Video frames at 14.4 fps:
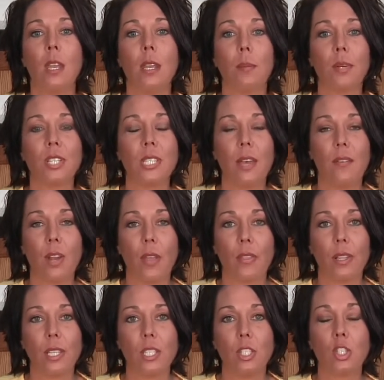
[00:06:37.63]
Number 7 on
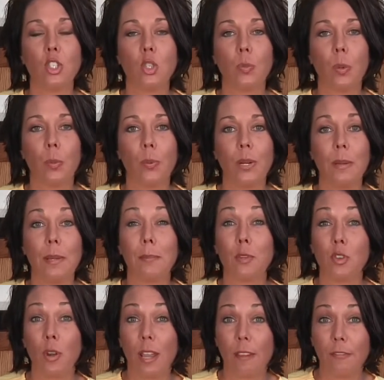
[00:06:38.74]
the list is super premium
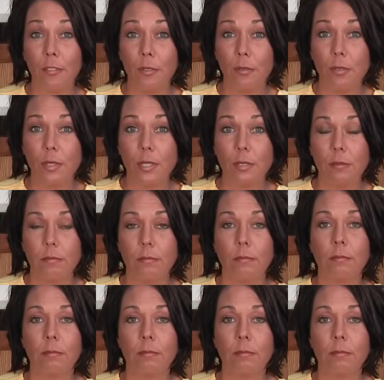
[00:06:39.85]
dry foods.